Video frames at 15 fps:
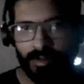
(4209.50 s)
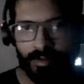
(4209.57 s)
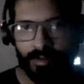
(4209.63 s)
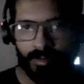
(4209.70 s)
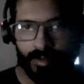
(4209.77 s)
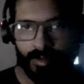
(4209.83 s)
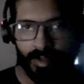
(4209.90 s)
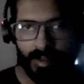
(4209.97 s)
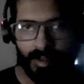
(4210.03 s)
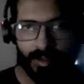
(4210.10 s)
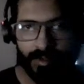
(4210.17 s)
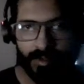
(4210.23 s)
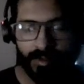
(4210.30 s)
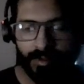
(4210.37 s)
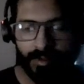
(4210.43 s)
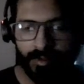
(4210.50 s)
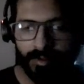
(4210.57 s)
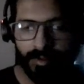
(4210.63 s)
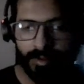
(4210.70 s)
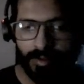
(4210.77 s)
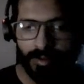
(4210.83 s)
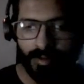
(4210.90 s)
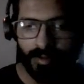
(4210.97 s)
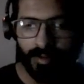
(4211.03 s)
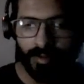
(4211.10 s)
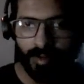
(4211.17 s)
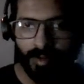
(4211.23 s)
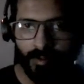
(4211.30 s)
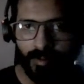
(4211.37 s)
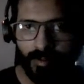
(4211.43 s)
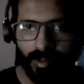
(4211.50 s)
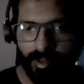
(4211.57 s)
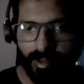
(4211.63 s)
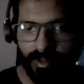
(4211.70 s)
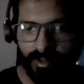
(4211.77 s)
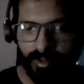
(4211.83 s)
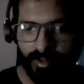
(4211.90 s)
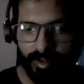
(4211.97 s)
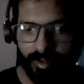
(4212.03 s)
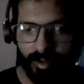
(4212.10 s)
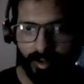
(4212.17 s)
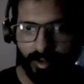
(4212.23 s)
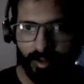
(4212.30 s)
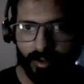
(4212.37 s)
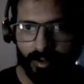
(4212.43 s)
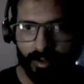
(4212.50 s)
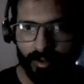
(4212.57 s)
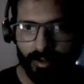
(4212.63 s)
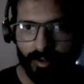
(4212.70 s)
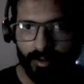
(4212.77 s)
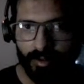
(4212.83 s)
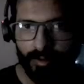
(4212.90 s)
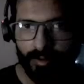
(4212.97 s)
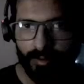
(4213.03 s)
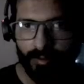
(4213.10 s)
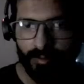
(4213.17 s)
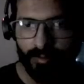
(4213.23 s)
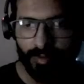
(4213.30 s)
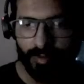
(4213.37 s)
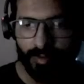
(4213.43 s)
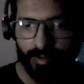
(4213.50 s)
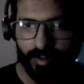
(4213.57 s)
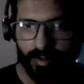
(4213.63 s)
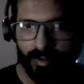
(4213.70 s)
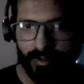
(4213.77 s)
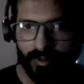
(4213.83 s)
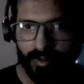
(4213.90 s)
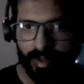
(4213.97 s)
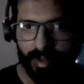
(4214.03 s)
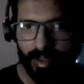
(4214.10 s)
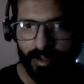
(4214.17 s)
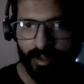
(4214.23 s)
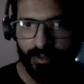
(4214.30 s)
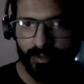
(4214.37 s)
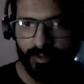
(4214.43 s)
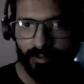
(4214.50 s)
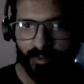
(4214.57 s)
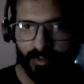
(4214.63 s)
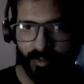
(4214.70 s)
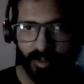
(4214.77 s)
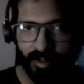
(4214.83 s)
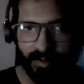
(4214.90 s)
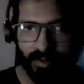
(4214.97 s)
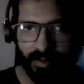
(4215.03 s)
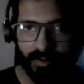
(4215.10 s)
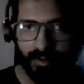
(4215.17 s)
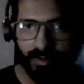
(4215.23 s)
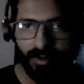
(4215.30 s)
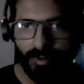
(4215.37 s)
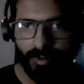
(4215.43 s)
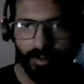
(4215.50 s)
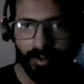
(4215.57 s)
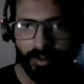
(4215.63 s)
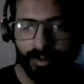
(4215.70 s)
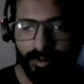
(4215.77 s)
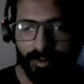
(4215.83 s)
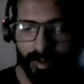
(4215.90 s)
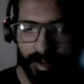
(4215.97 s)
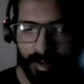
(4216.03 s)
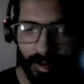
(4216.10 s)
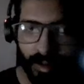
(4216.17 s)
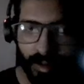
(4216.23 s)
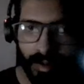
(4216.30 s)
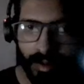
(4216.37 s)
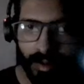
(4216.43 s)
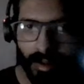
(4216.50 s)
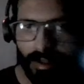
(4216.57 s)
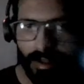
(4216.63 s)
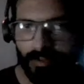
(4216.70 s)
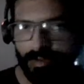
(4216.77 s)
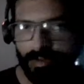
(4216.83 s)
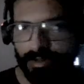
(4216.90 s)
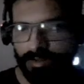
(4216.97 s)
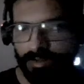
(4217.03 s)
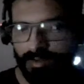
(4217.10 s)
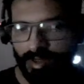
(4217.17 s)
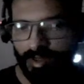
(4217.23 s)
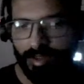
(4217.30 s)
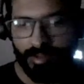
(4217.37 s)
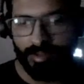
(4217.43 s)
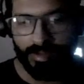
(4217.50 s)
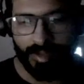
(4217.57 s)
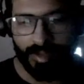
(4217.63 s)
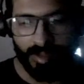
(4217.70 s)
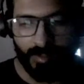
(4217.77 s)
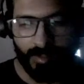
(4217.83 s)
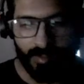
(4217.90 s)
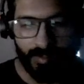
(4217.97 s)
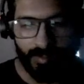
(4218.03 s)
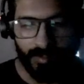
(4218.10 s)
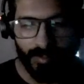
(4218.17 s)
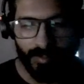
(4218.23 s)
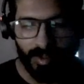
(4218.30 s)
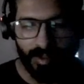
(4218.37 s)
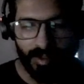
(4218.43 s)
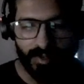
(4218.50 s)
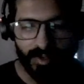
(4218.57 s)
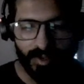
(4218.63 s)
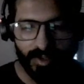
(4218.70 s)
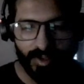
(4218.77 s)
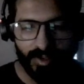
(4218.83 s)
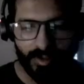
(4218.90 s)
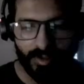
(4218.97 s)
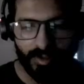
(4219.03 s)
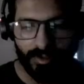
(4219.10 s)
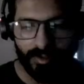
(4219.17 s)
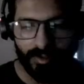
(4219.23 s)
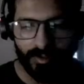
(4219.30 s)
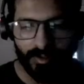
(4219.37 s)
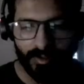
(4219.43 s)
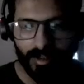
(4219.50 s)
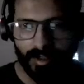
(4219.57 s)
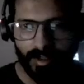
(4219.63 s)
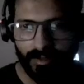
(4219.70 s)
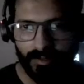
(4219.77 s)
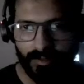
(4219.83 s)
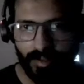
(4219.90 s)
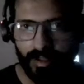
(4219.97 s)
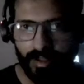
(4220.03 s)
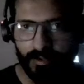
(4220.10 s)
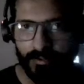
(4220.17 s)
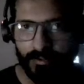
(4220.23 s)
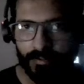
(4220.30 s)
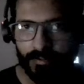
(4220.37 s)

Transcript: okay, and plus, and we'll just add some spaces and colon, and we'll just add m entry dot get value,